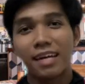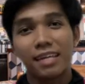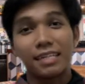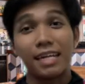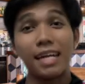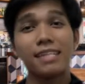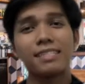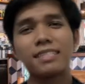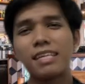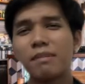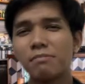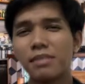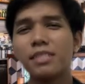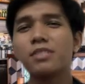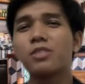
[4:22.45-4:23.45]
There's
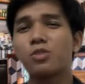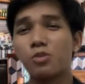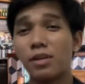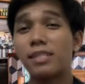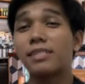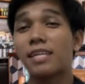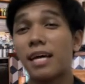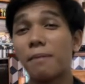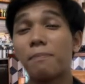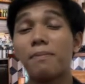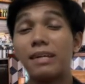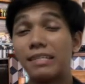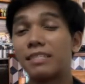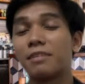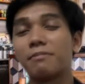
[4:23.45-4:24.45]
something sweet
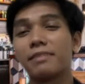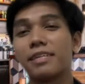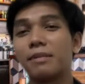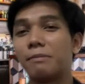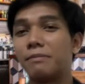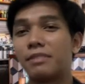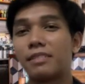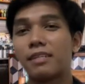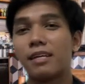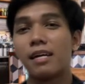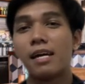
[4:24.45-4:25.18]
happens sometimes.